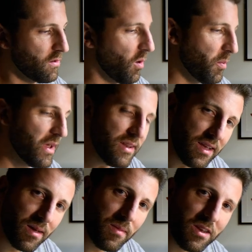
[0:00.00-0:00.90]
so
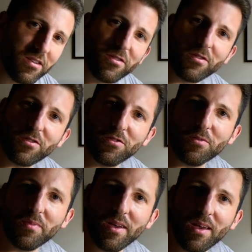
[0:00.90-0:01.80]
painting a miniature
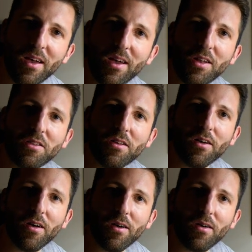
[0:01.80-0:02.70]
should be
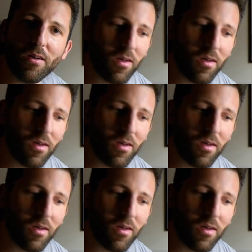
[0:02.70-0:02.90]
the